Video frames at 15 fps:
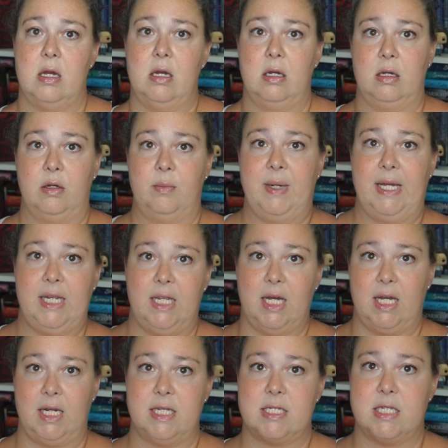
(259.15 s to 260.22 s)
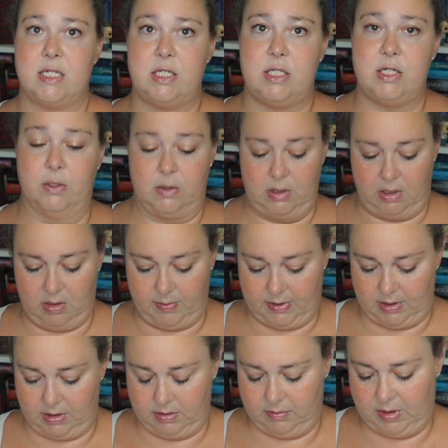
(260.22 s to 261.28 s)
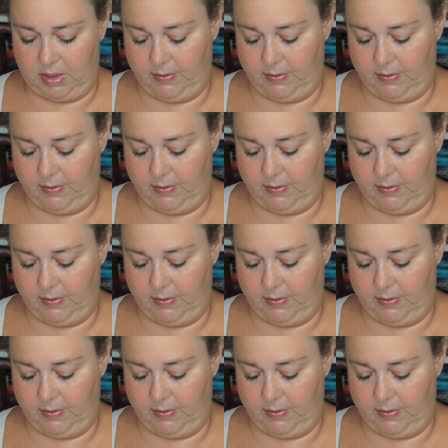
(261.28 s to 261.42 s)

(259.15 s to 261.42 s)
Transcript: Oh my God, it's adorable.